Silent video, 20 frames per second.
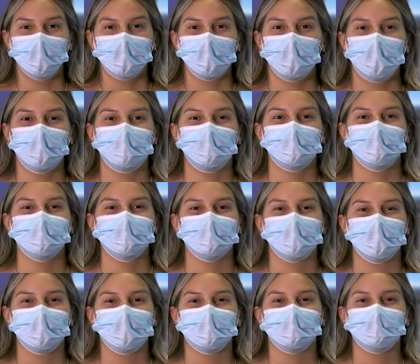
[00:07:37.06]
We hope you
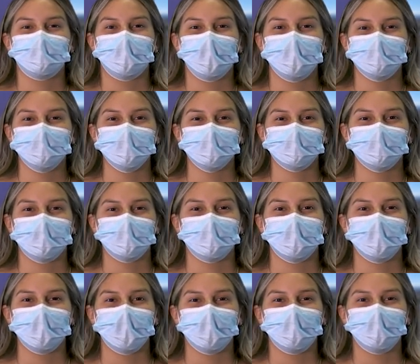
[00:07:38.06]
enjoyed those projects. When
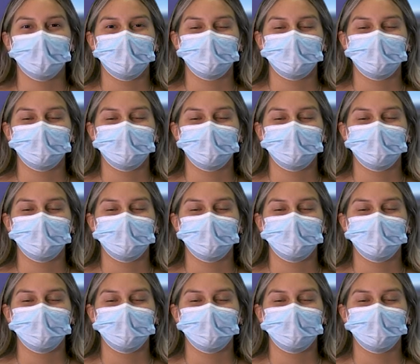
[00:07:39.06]
we're not